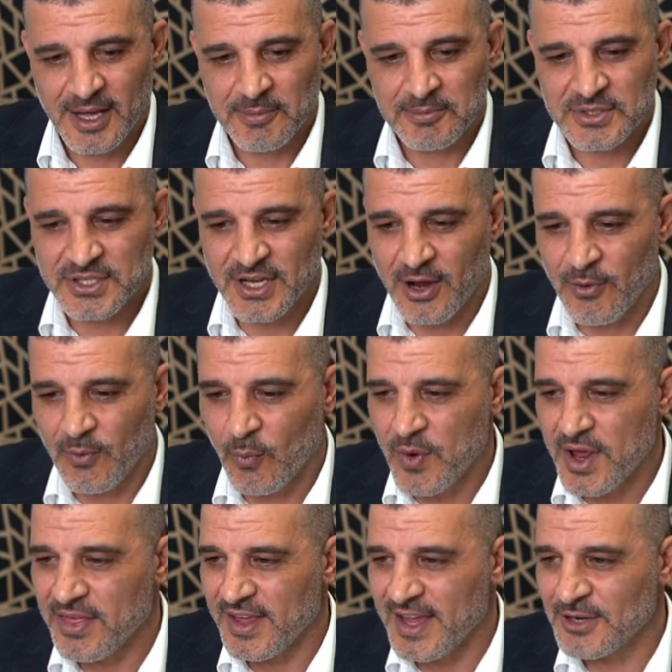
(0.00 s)
So
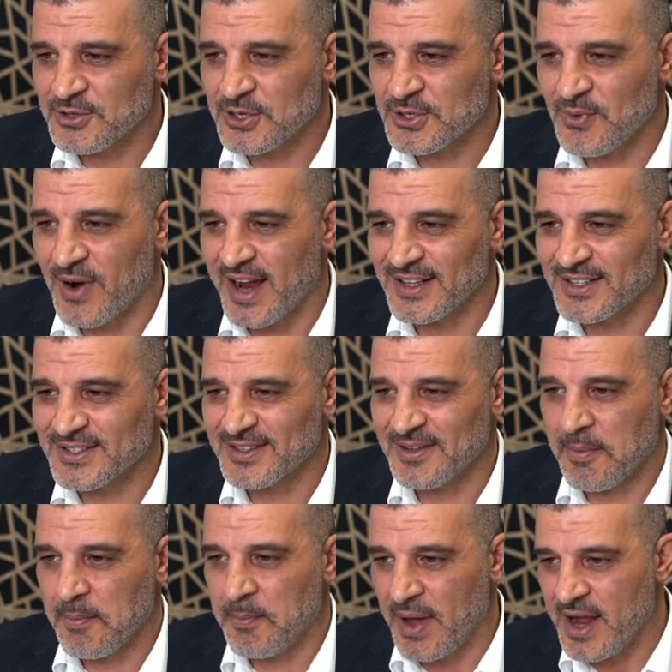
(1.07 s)
with interest rates
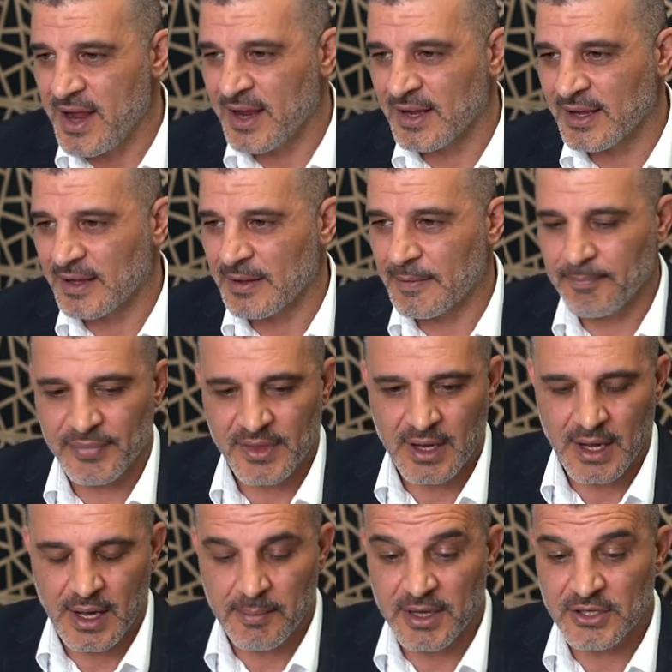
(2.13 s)
being
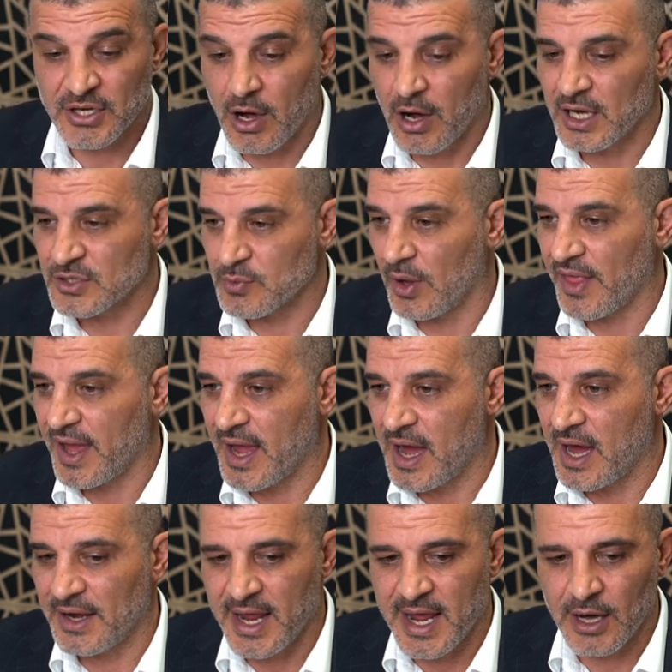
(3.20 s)
as high as what they are
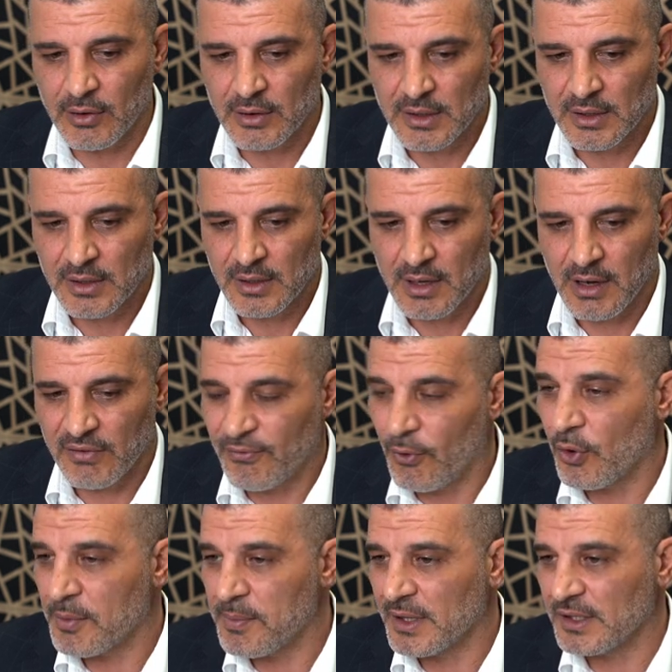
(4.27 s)
now,
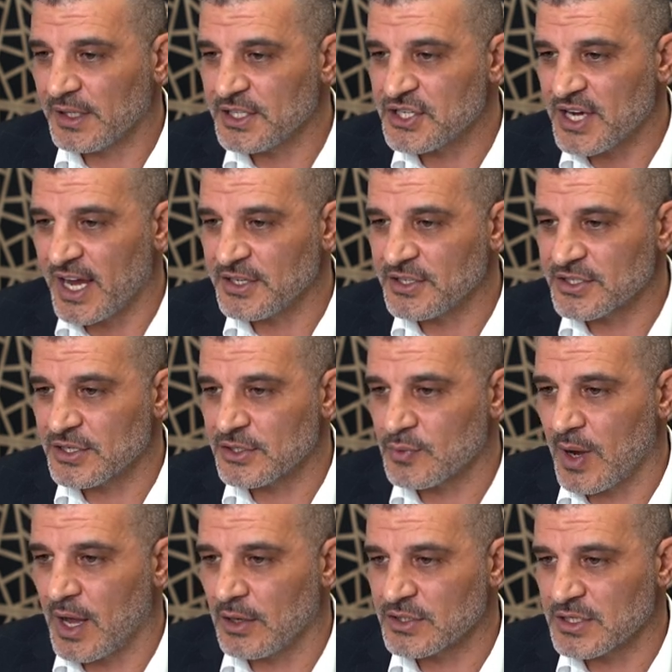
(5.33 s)
affordability changes as
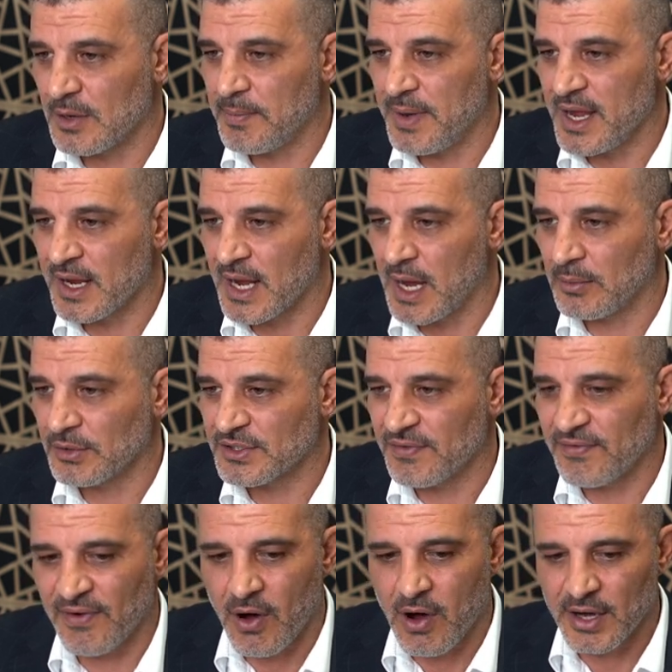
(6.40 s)
well. So being able to
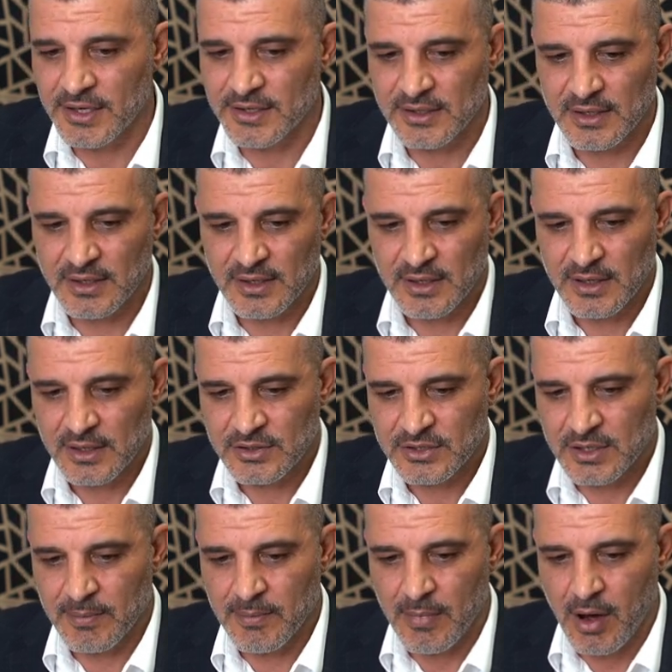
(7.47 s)
find
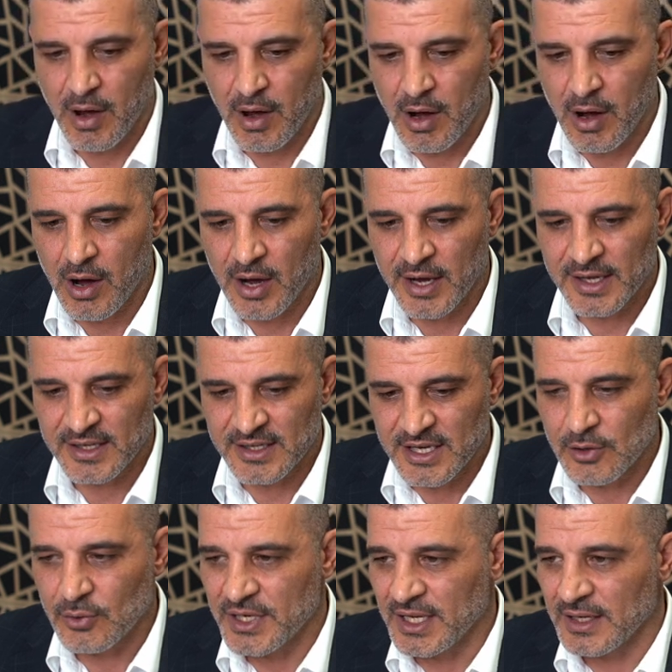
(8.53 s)
some high
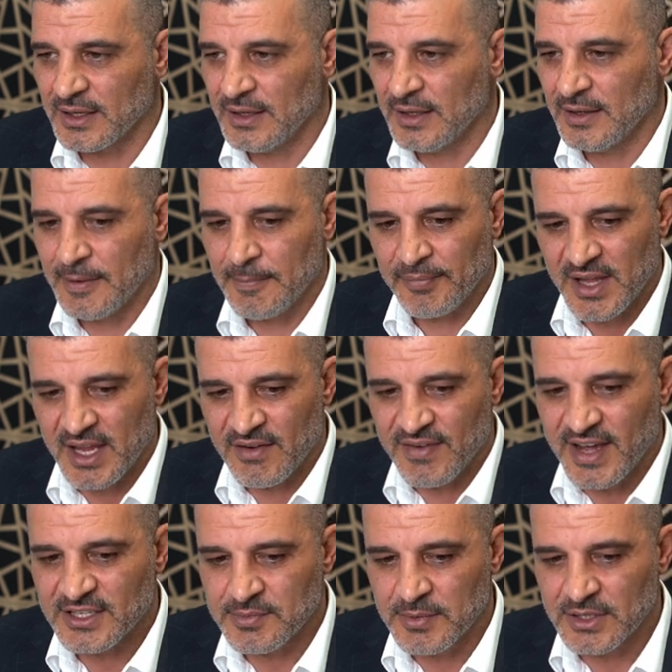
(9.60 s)
yielding
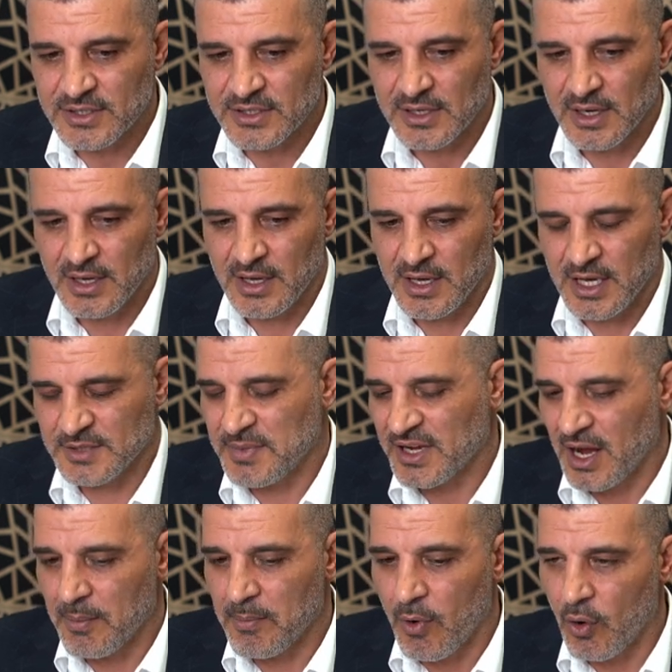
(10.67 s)
investments has
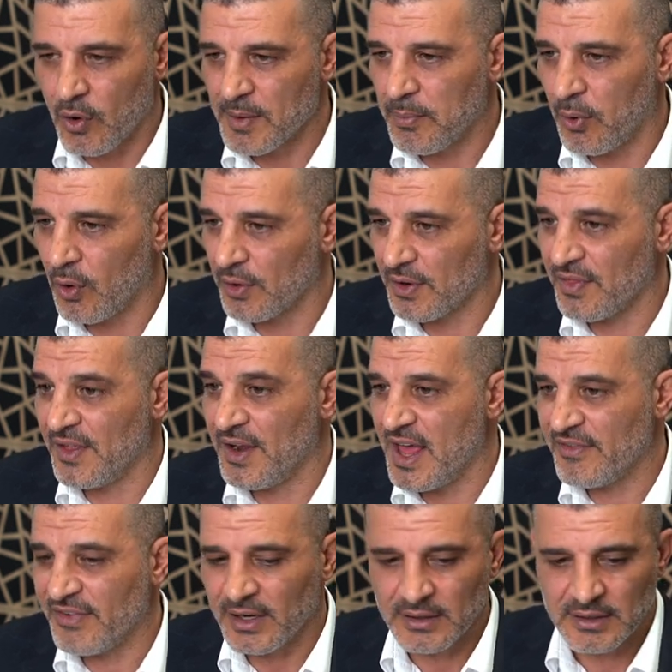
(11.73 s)
become more important than
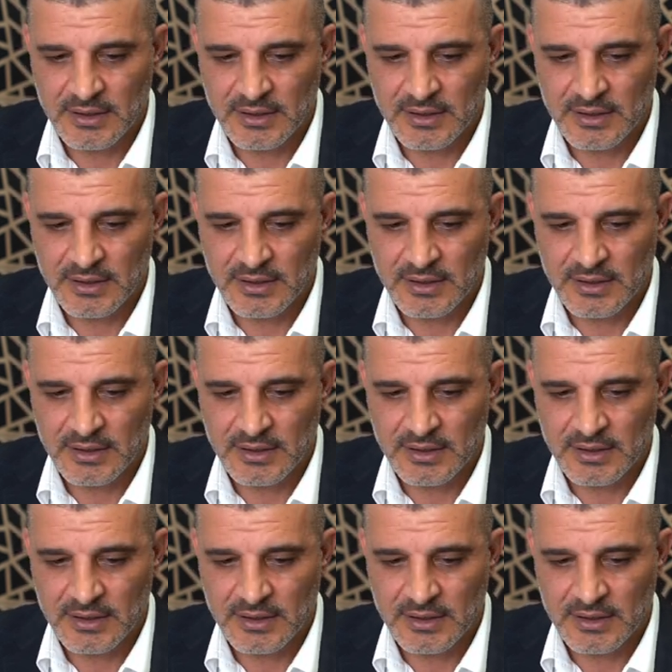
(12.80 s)
ever.